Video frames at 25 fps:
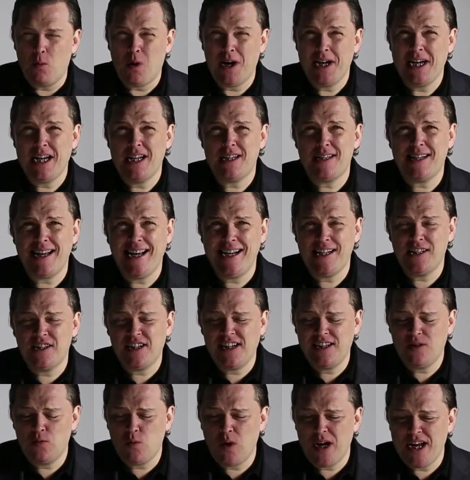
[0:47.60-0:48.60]
wine has
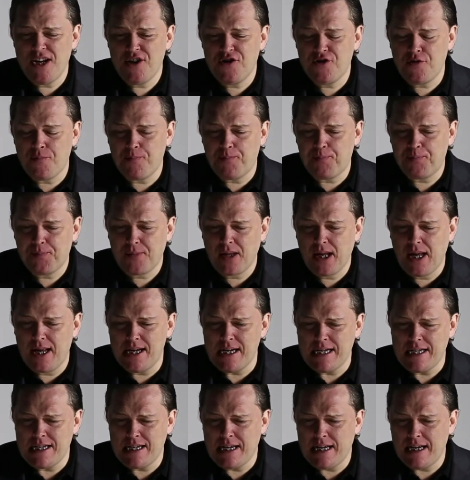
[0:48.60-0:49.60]
excellent weight
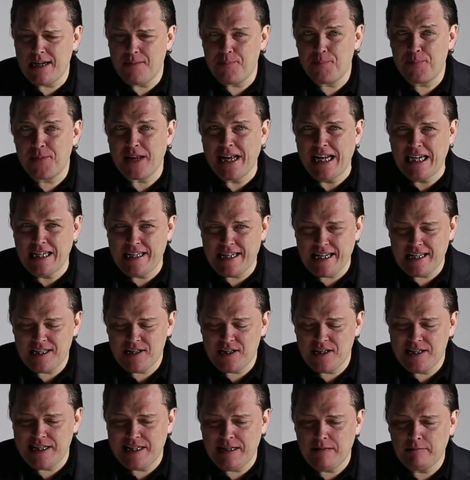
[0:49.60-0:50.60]
and
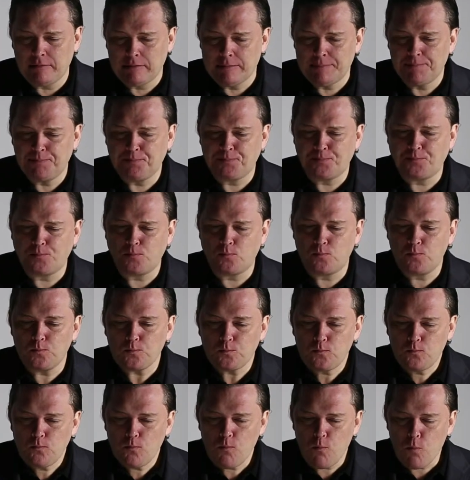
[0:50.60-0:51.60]
density.
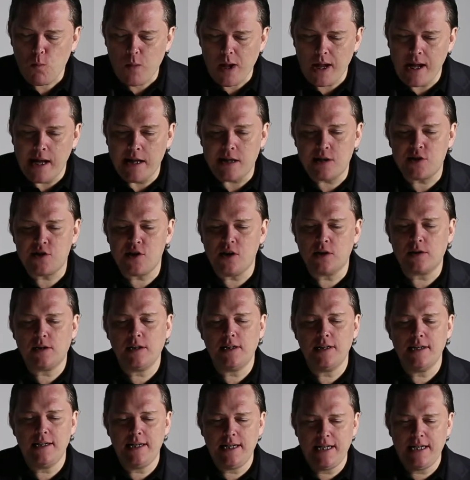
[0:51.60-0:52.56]
It certainly